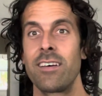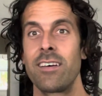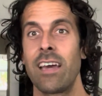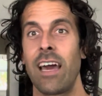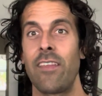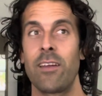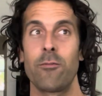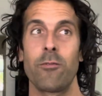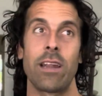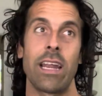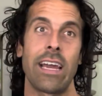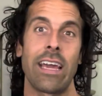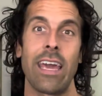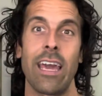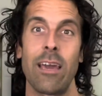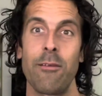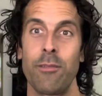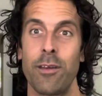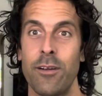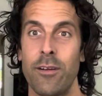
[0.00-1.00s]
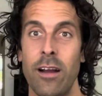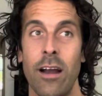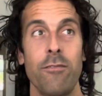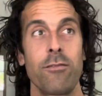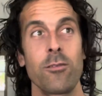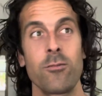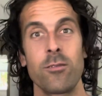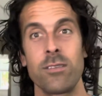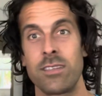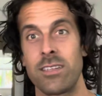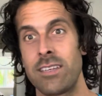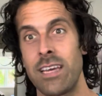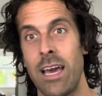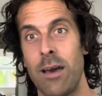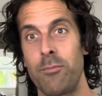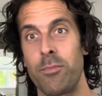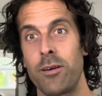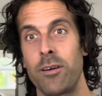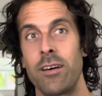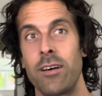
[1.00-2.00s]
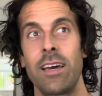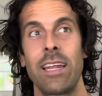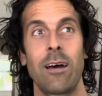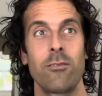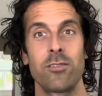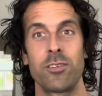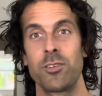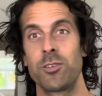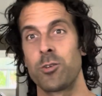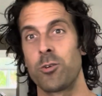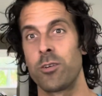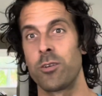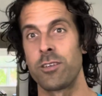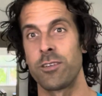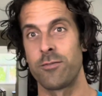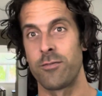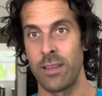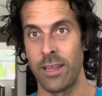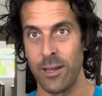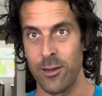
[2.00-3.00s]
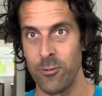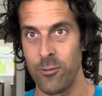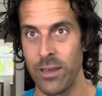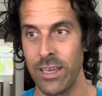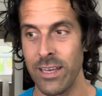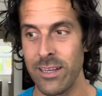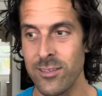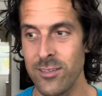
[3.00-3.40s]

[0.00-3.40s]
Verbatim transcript: and then when I came here, I flew into Tampa and I was in Georgia for like a week.